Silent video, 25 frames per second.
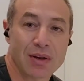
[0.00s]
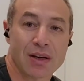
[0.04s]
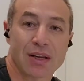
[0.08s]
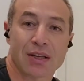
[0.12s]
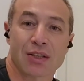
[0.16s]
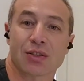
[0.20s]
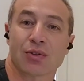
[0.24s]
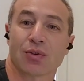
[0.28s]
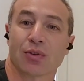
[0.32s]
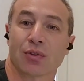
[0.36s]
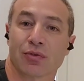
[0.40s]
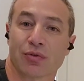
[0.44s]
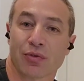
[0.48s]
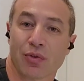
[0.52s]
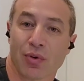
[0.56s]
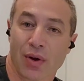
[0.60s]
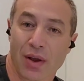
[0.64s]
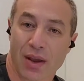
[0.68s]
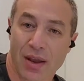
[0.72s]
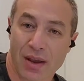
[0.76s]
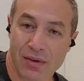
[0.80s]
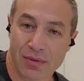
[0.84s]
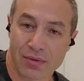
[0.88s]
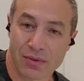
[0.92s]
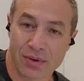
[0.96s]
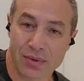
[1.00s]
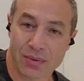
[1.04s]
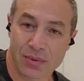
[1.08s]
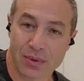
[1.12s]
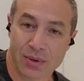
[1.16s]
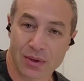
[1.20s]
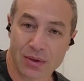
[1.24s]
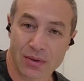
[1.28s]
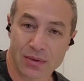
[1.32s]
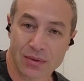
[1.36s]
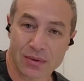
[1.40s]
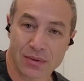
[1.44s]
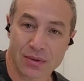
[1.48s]
It's not for
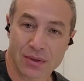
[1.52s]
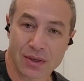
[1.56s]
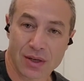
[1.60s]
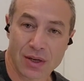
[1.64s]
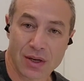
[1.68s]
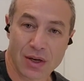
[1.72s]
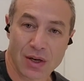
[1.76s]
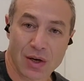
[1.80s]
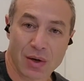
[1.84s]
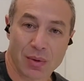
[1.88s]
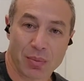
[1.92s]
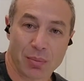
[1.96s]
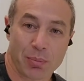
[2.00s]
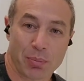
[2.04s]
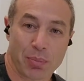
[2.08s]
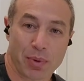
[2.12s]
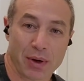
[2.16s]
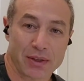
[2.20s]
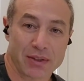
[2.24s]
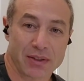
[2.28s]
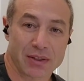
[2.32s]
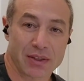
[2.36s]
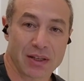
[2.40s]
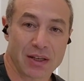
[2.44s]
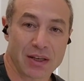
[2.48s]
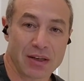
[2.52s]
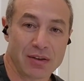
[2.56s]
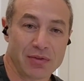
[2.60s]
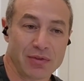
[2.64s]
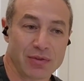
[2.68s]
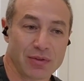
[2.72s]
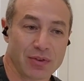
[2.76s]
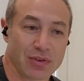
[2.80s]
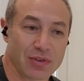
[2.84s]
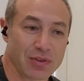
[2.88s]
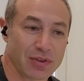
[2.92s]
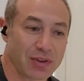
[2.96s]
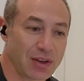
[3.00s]
everyone, but if
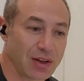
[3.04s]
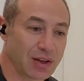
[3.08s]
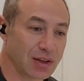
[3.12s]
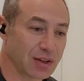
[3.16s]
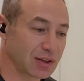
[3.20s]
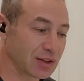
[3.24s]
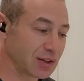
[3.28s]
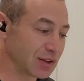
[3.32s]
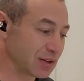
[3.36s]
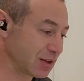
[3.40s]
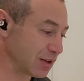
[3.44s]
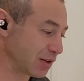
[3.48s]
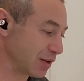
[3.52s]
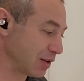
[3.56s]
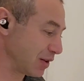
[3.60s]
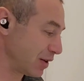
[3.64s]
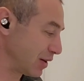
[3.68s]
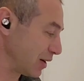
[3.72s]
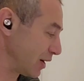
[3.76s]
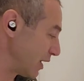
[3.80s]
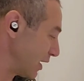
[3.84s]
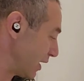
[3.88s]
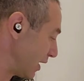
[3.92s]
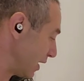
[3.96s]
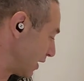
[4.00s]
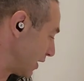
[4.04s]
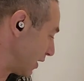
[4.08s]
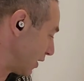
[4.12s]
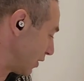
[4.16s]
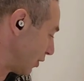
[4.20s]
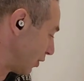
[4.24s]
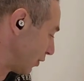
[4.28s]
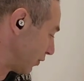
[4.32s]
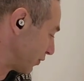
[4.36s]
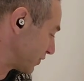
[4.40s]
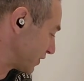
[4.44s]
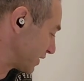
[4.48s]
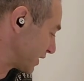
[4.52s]
you think
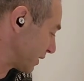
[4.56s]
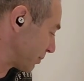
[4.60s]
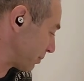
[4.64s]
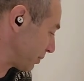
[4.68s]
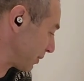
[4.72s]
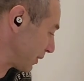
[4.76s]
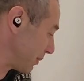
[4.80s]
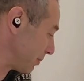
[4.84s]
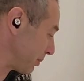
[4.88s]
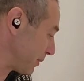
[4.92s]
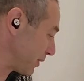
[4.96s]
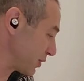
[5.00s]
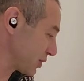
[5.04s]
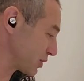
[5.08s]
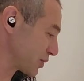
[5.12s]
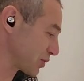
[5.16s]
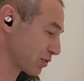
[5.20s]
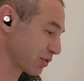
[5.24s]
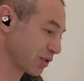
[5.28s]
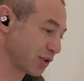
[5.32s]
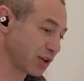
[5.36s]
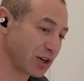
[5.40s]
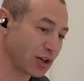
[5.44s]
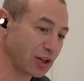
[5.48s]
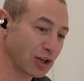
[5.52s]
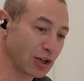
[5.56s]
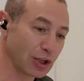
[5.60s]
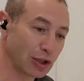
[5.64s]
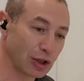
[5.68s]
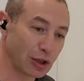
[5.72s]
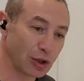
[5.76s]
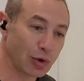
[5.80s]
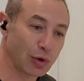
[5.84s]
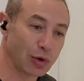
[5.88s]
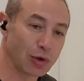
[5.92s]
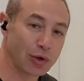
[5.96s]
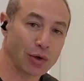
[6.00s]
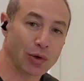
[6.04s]
of supplementary
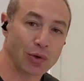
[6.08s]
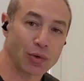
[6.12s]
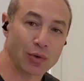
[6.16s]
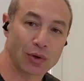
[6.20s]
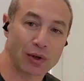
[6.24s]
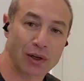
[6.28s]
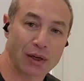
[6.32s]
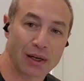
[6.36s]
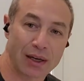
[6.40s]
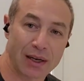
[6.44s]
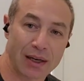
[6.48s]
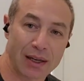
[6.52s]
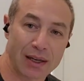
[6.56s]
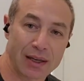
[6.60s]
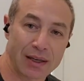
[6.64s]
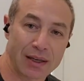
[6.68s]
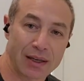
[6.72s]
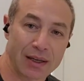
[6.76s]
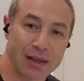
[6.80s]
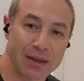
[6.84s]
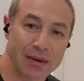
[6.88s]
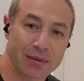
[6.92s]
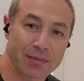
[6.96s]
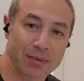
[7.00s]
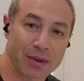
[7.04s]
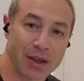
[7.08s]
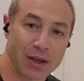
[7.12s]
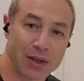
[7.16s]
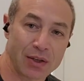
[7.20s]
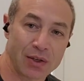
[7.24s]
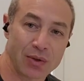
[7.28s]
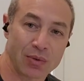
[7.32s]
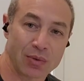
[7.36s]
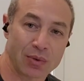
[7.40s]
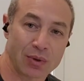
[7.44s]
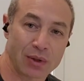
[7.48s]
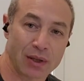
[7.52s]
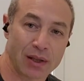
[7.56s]
local cleaning and
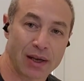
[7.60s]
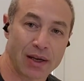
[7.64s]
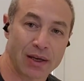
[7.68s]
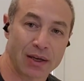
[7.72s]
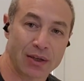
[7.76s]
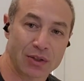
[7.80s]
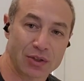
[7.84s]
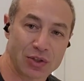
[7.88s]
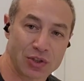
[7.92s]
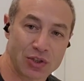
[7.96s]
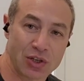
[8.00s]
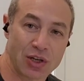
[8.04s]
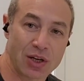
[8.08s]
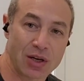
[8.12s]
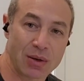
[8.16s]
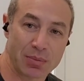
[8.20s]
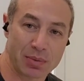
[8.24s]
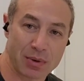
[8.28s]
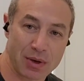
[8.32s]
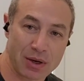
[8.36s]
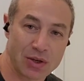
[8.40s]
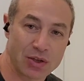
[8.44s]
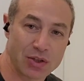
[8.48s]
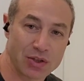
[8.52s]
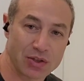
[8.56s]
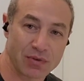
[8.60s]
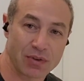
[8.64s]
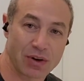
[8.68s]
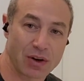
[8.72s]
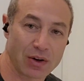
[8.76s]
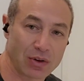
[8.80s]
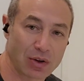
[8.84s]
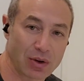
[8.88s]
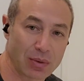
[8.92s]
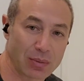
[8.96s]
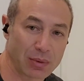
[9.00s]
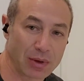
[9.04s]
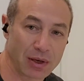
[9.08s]
you would like cheap-ish
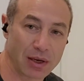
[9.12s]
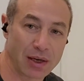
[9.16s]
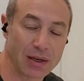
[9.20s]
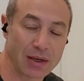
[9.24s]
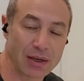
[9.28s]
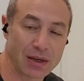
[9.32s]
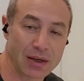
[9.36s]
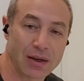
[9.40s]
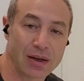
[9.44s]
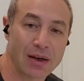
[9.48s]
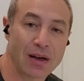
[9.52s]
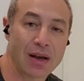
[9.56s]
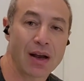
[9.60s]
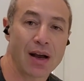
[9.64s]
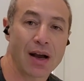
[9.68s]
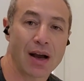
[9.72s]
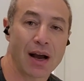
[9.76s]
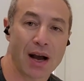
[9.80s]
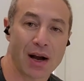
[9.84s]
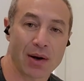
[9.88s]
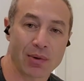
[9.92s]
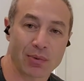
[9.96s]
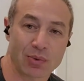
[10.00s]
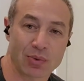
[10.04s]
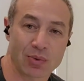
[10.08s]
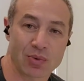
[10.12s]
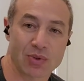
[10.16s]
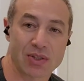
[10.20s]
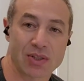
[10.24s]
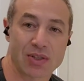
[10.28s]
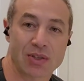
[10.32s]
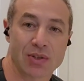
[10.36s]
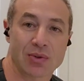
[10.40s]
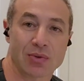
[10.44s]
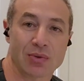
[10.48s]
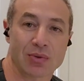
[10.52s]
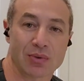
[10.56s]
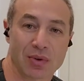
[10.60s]
vacuum cleaner, I will
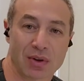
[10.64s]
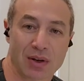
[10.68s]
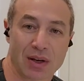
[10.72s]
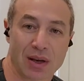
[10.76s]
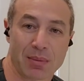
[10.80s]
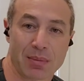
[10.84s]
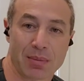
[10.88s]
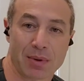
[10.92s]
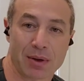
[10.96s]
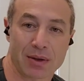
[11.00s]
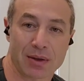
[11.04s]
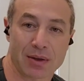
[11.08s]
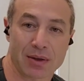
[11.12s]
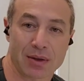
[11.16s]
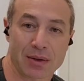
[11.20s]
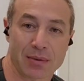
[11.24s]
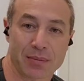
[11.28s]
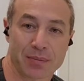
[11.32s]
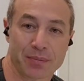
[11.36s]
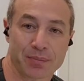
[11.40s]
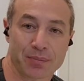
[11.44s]
still recommend it.